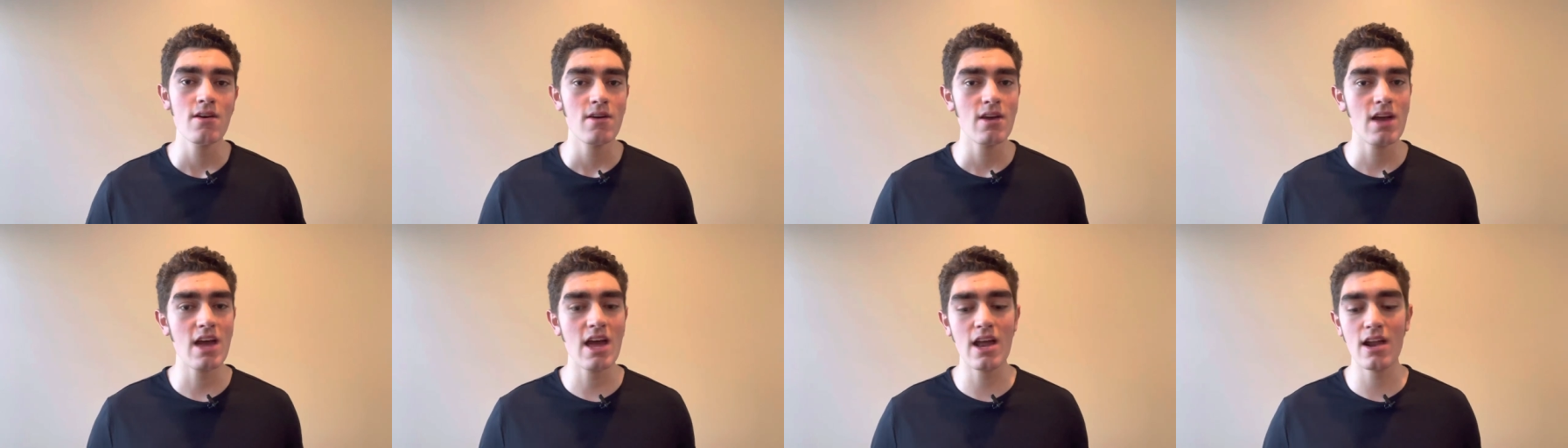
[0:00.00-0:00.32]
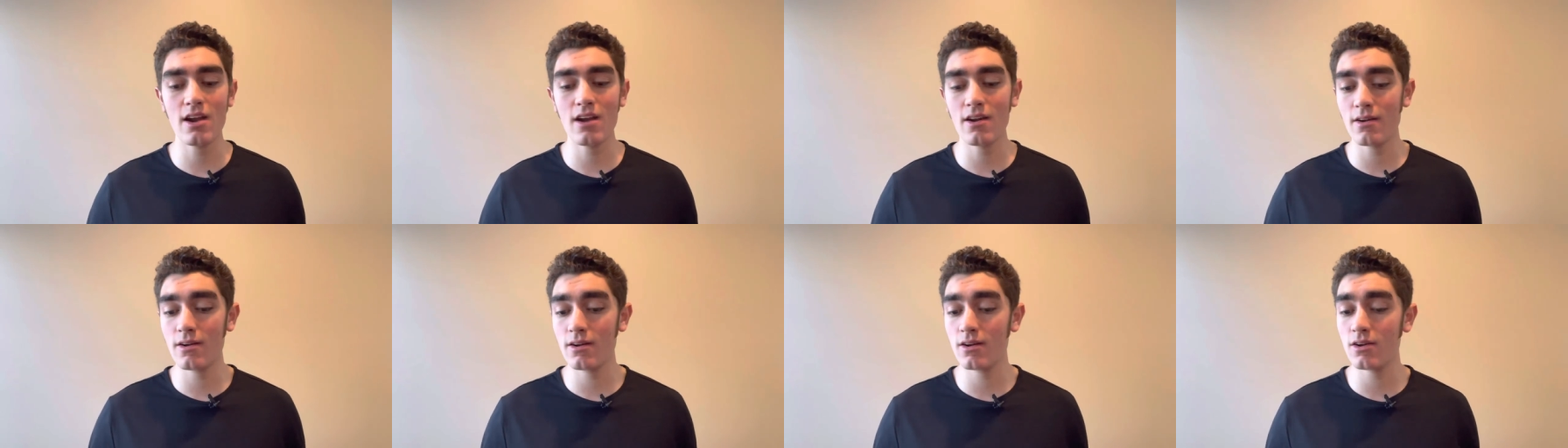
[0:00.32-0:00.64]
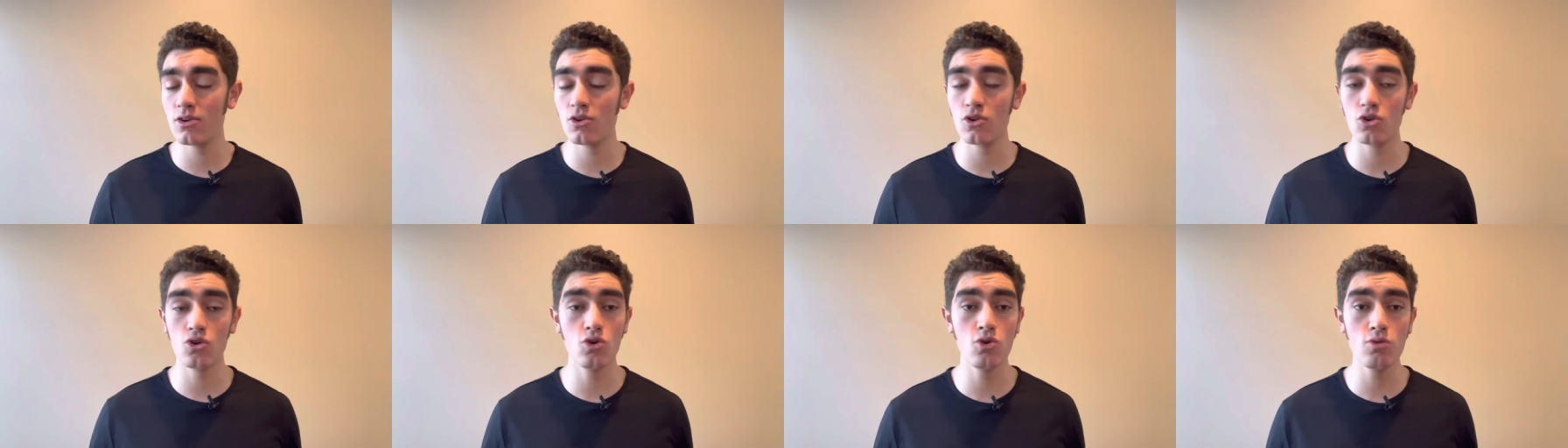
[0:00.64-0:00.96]

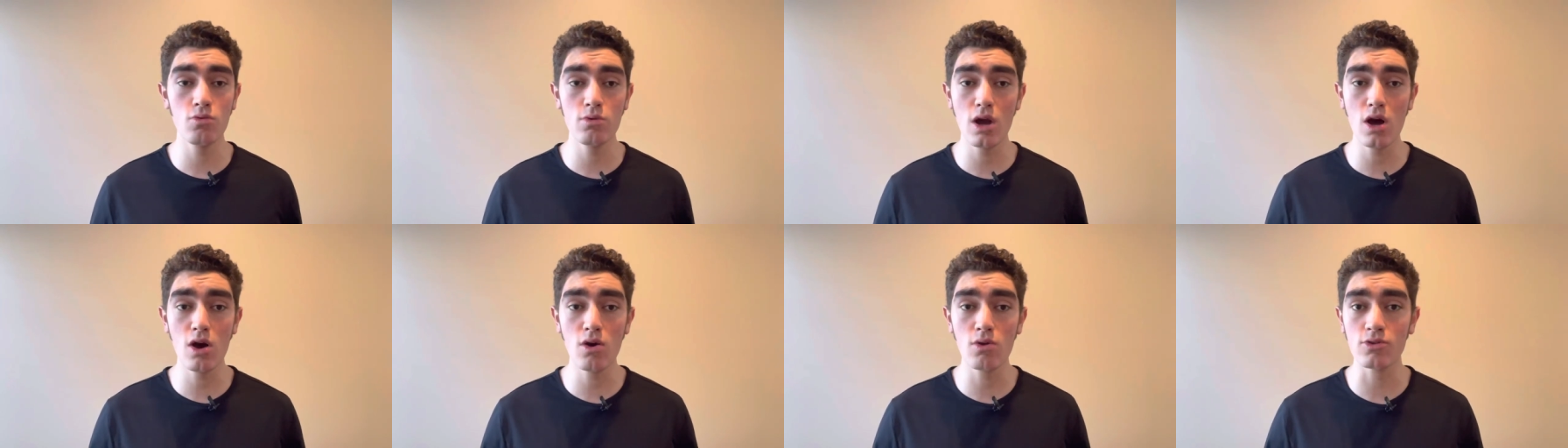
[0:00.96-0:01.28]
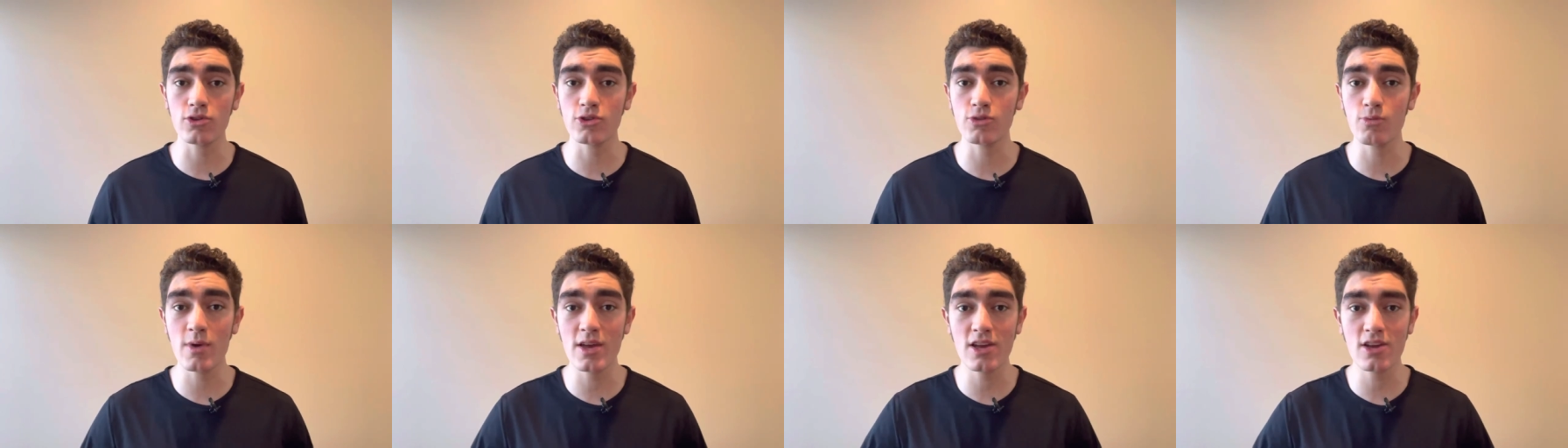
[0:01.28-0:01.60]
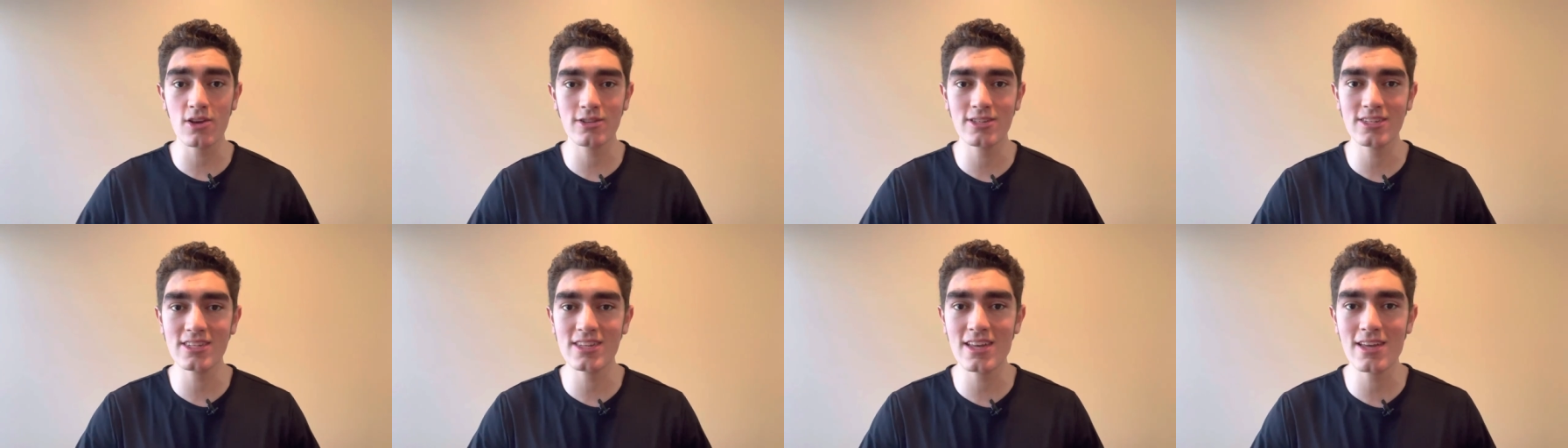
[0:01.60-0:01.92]
And who knows? We
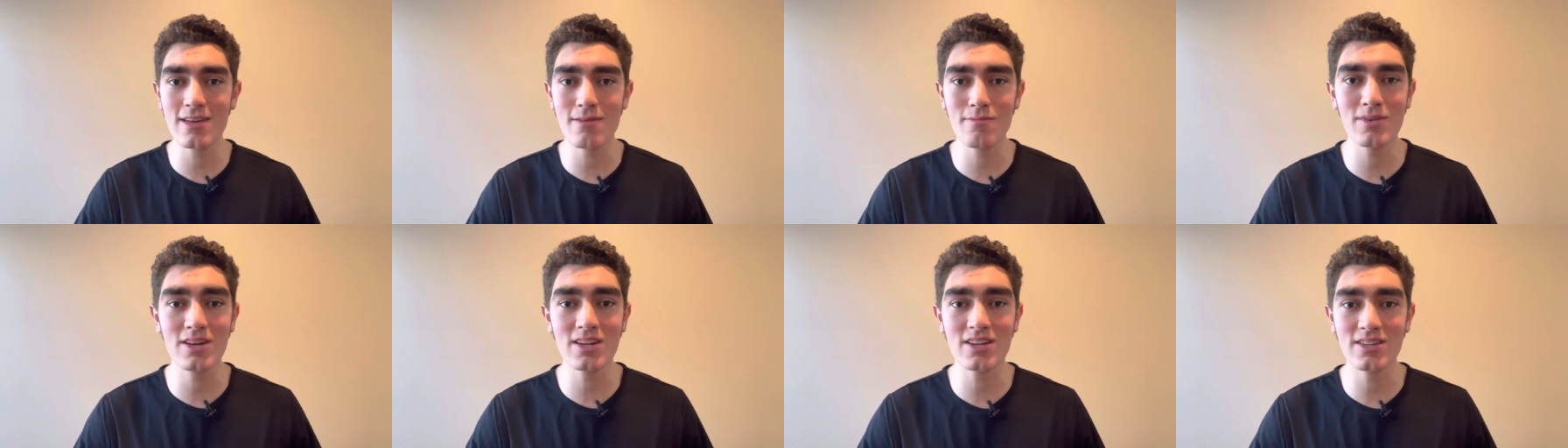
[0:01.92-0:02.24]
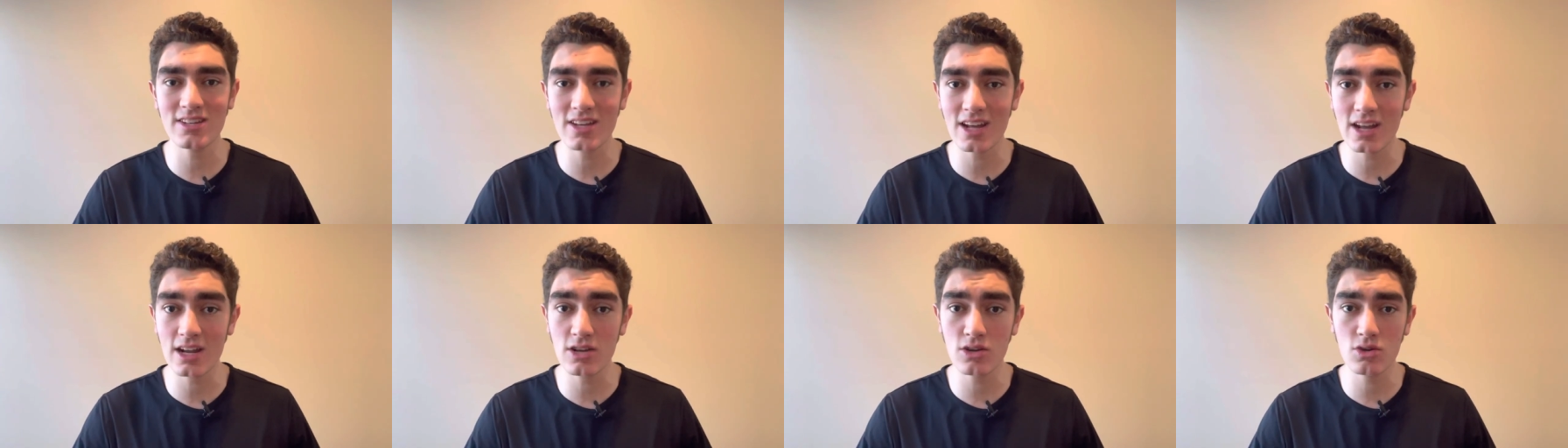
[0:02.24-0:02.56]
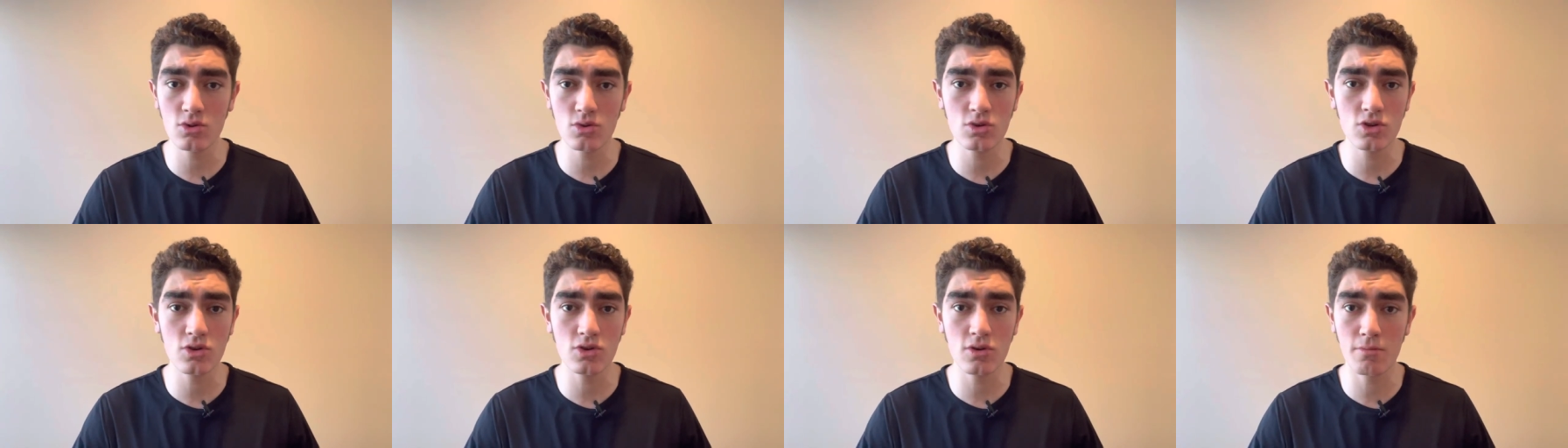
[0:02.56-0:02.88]
could see him
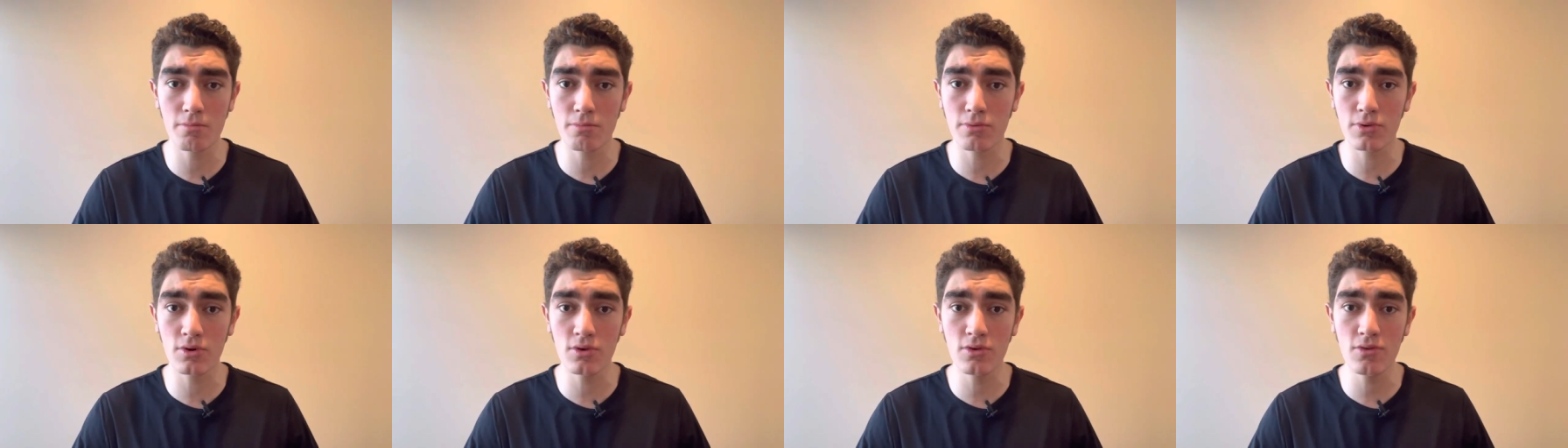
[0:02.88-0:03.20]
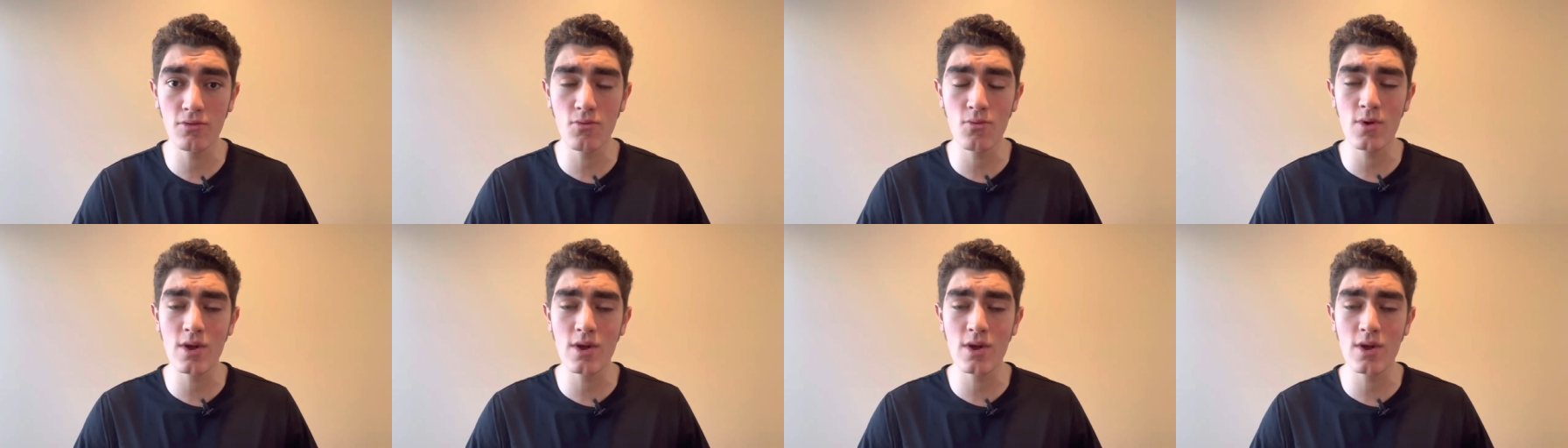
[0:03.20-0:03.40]
continue to improve.